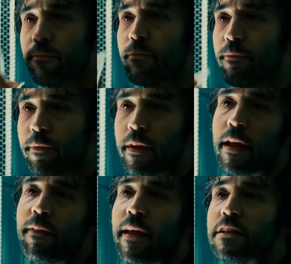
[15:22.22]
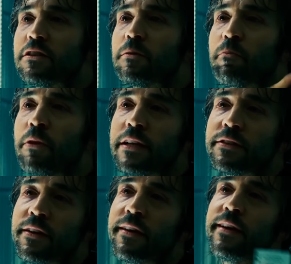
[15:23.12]
in one of his last, like,
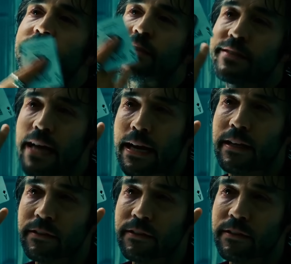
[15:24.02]
greatest movie